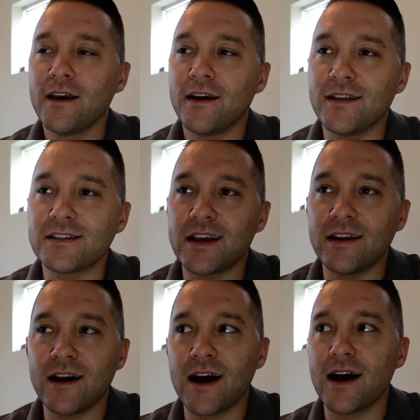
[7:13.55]
And they say,
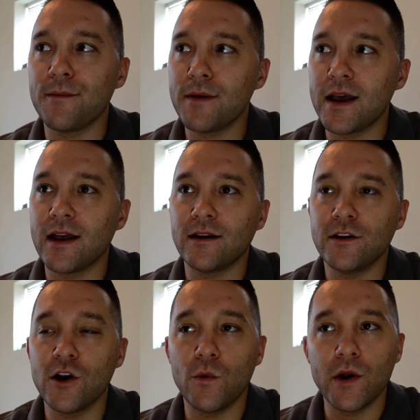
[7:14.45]
man,
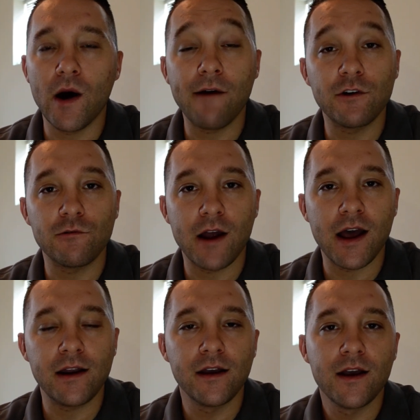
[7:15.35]
we don't have it in
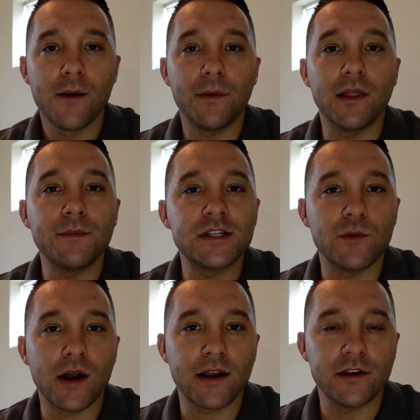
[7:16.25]
red, but let me see
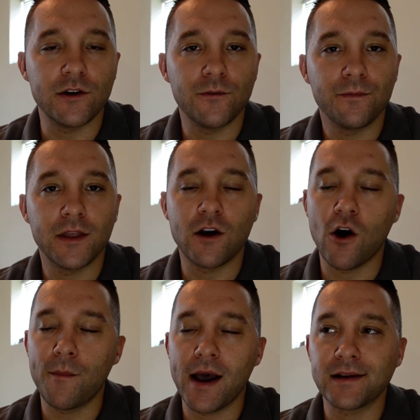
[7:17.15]
what I can do. They
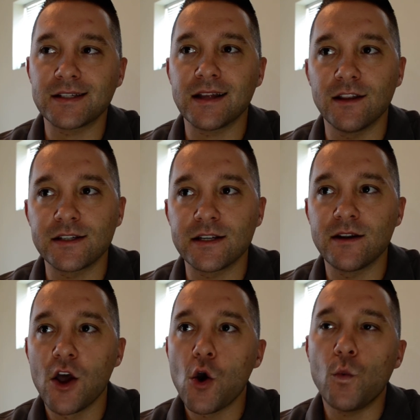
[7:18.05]
call back and say, listen,
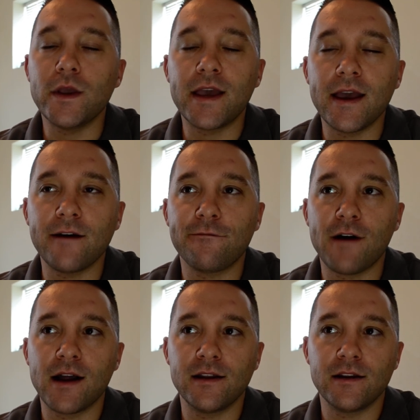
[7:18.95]
we can't
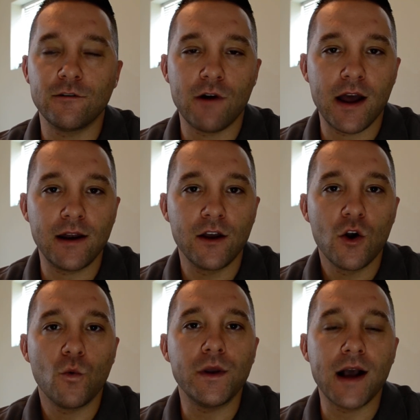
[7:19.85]
find it in red.
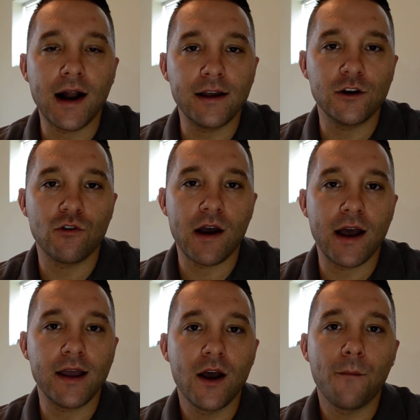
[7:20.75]
We got it in
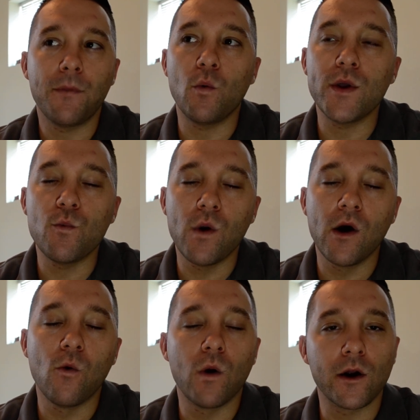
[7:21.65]
gray, but we
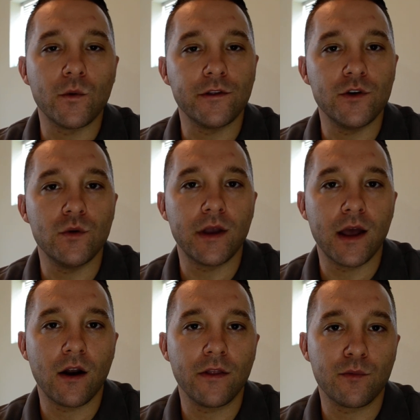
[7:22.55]
will work with you again
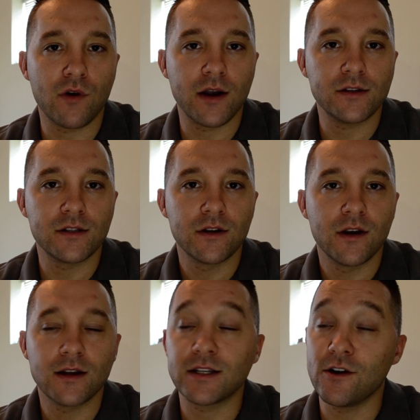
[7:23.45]
on the price.
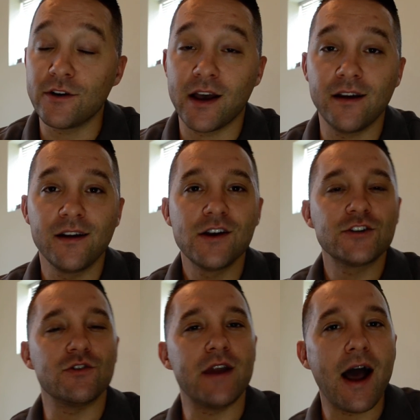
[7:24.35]
I say, okay.
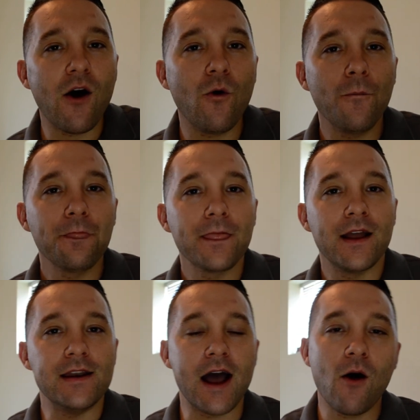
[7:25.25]
So now
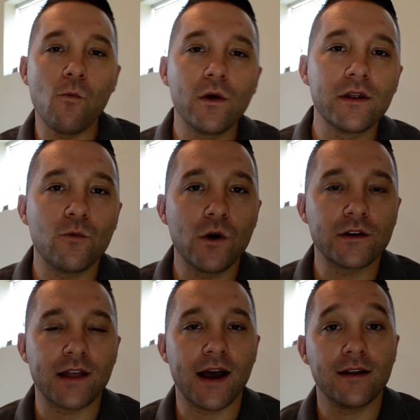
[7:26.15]
I'm willing to work
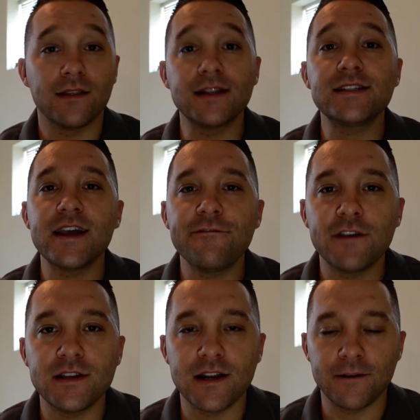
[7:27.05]
that. Let's say if they
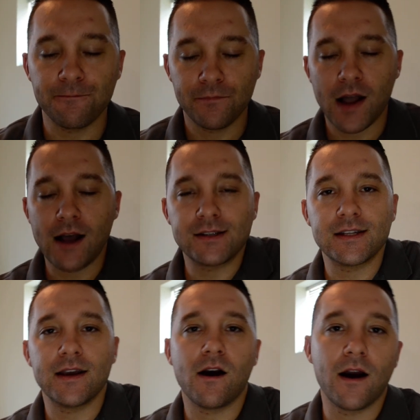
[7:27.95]
didn't. I'd
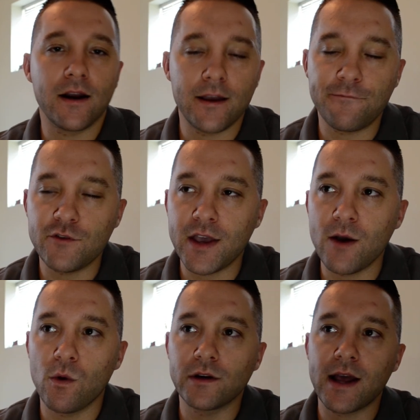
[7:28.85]
say, all right, if you can't
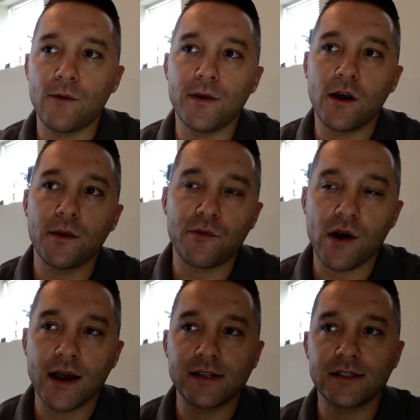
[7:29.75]
work down me on the
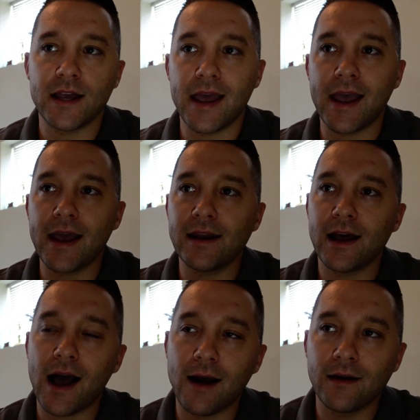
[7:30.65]
price and
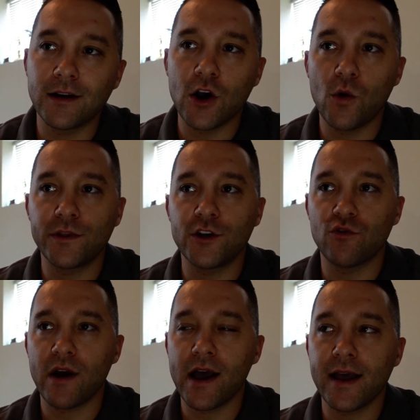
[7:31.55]
I'm going to go with the
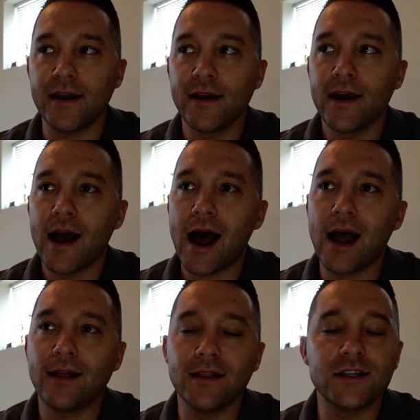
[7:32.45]
gray, I
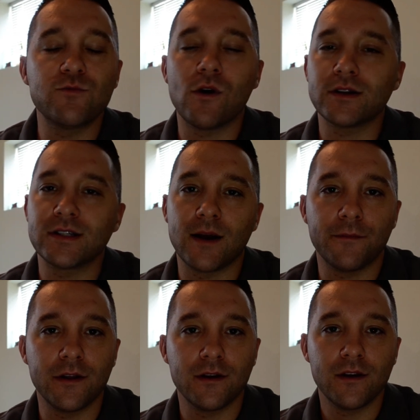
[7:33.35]
at least want
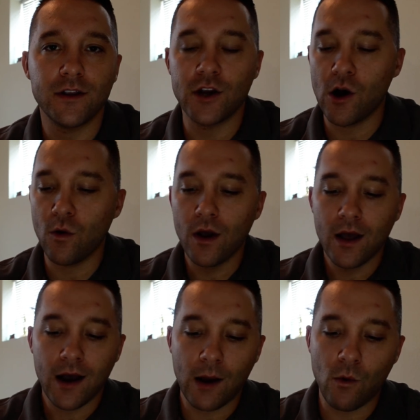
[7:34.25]
something.
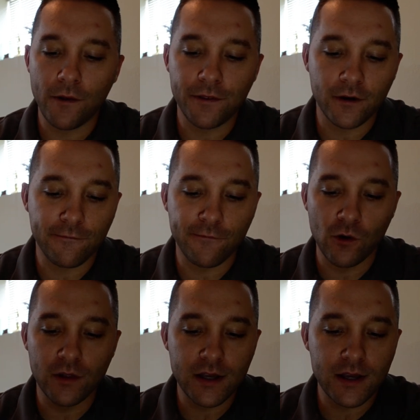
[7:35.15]
I want the
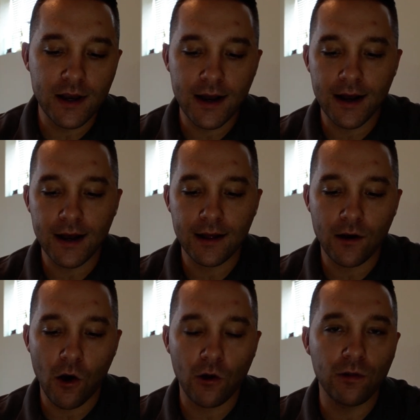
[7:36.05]
fully
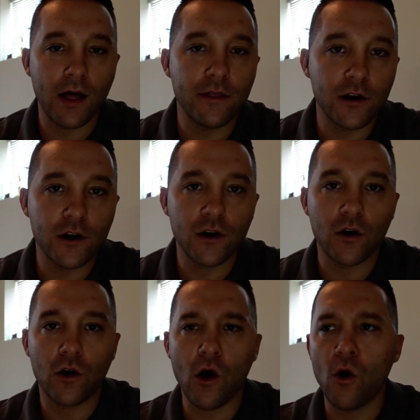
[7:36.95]
all-leather
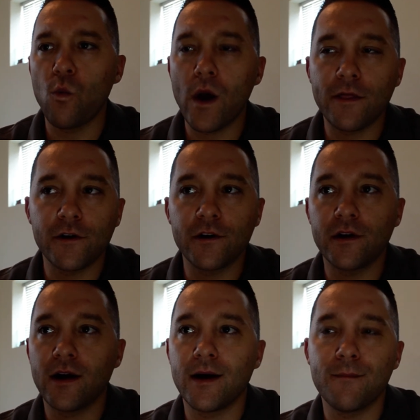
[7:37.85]
or all-weather
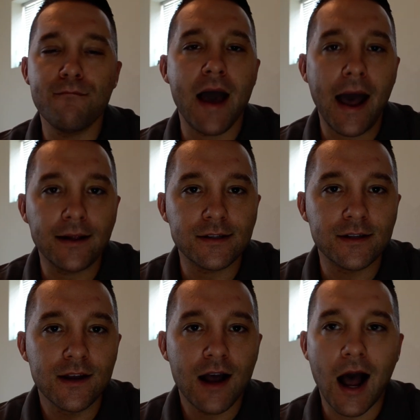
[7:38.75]
mats.
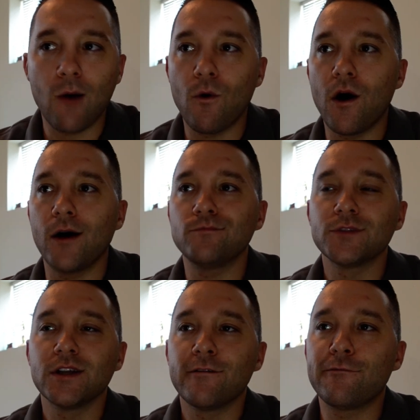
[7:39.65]
I want
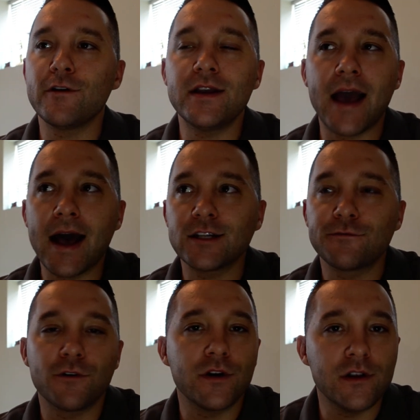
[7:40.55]
free gas
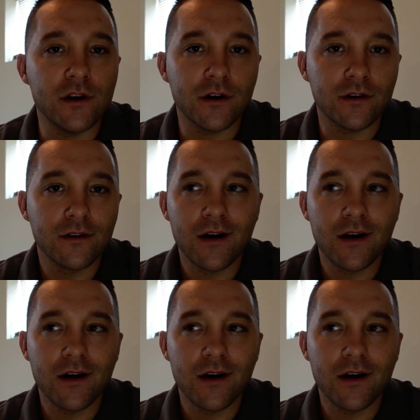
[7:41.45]
for a year.